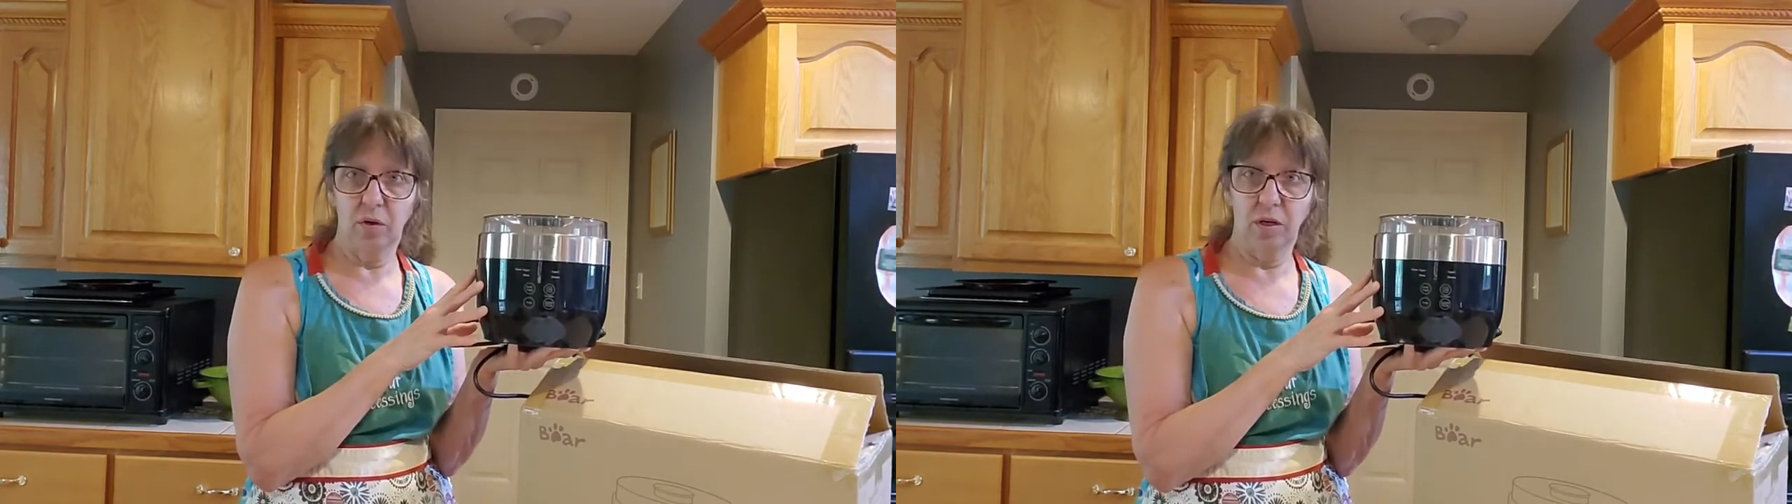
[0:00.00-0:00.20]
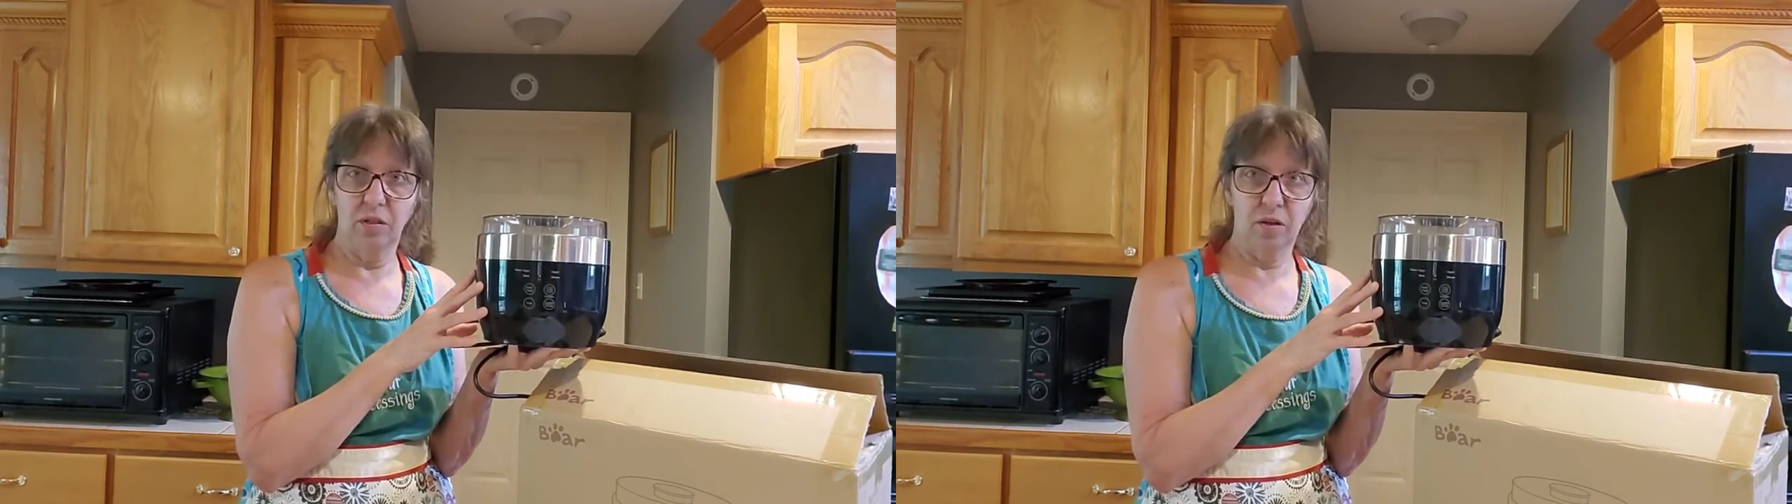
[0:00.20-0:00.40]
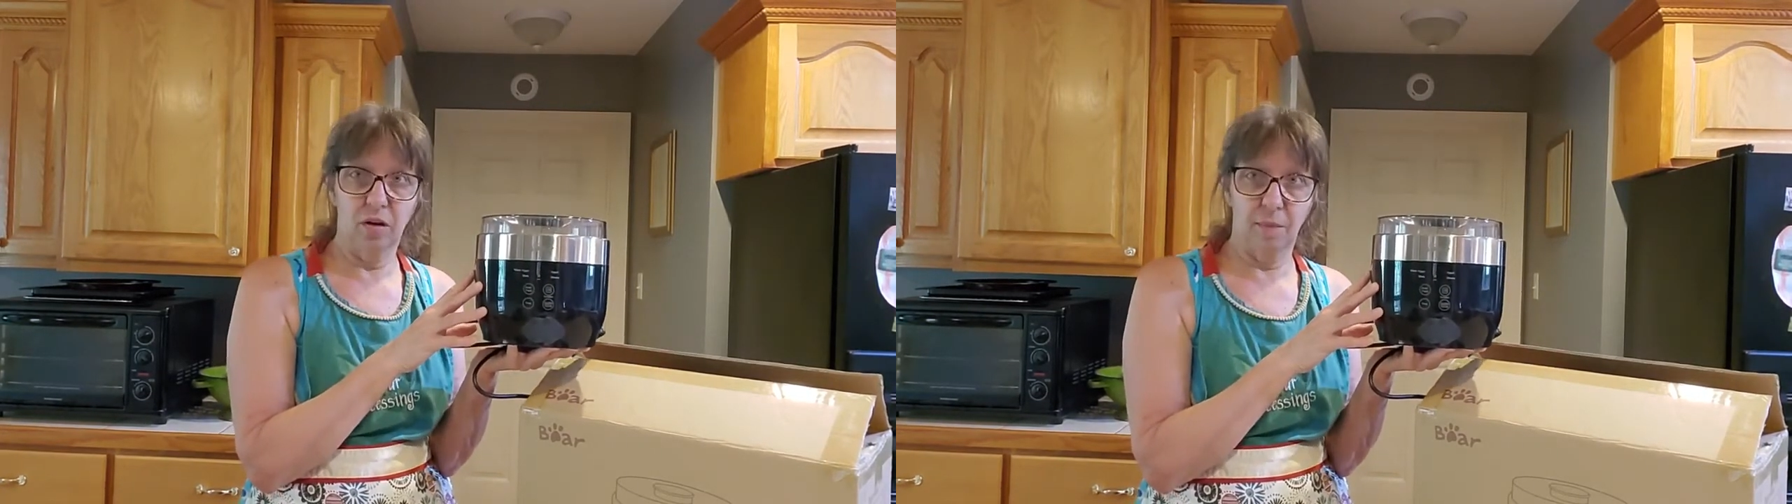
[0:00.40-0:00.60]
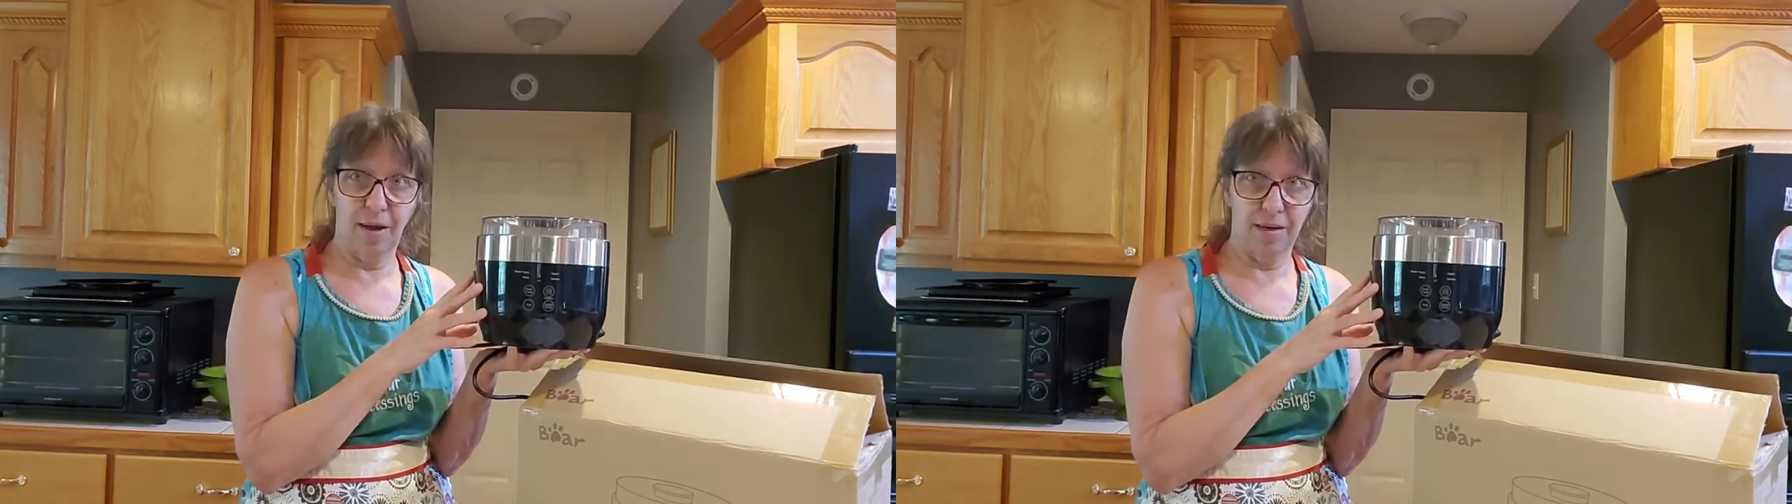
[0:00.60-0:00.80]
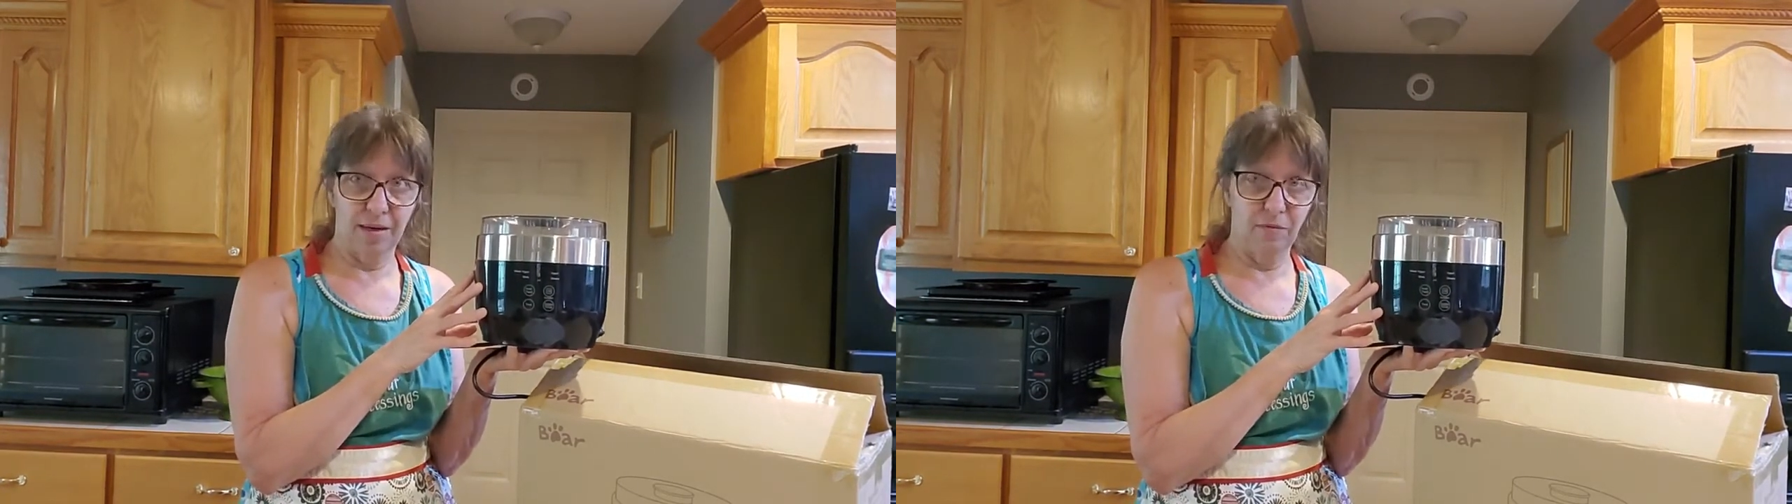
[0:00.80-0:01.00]
going to talk about
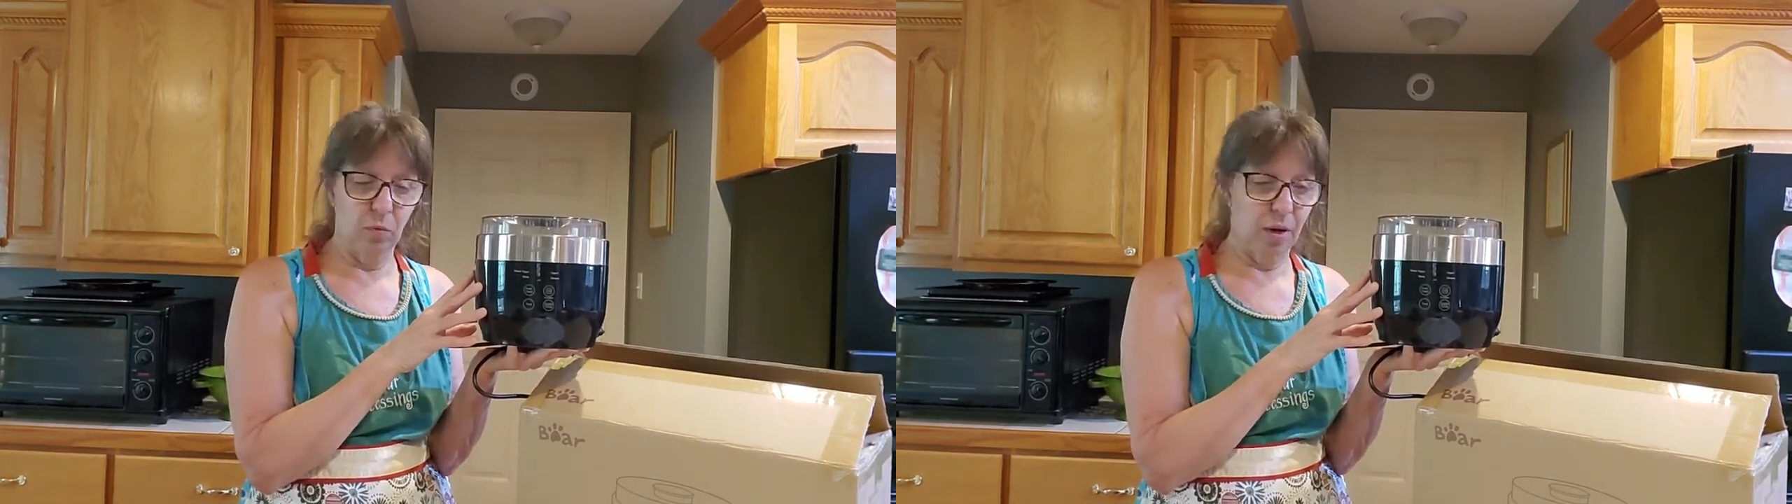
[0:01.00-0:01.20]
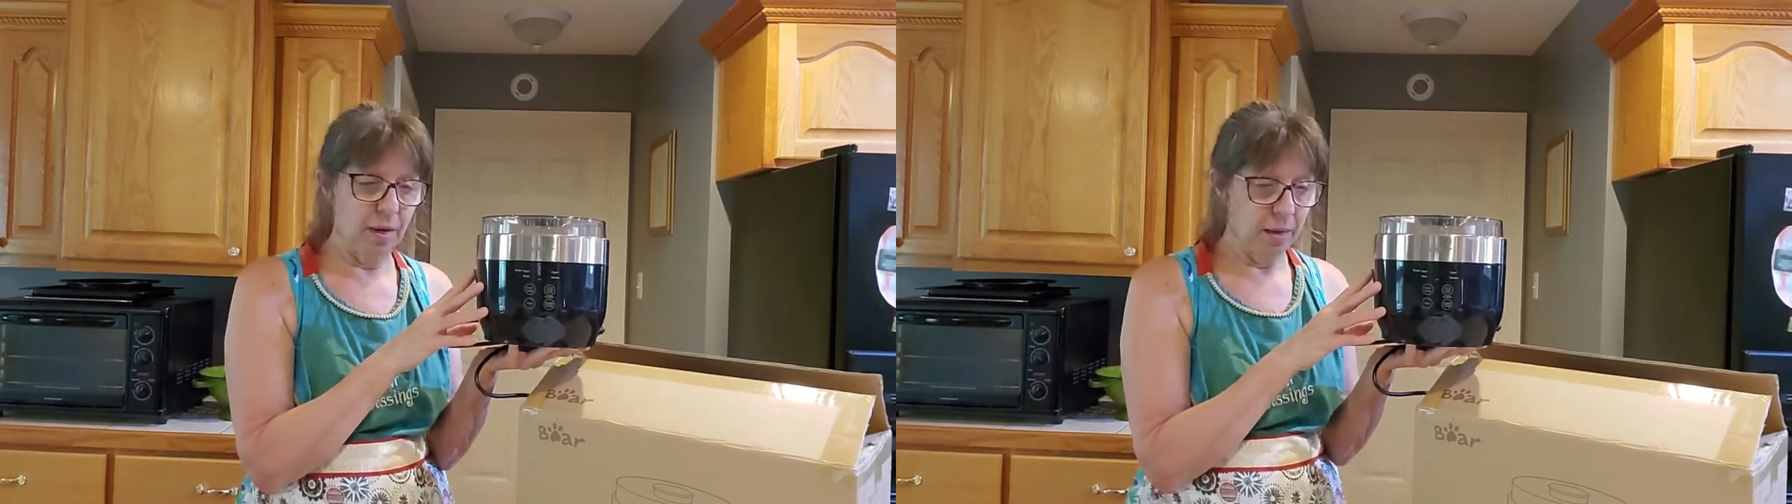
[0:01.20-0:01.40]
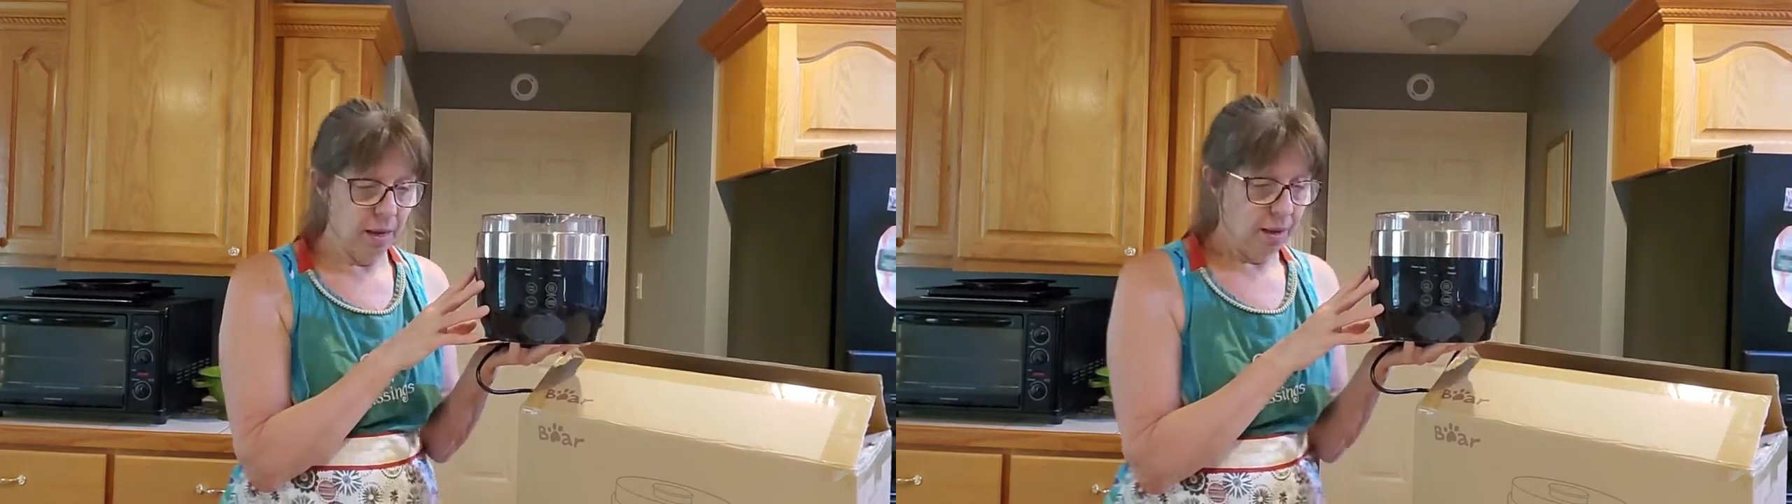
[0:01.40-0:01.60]
a giveaway,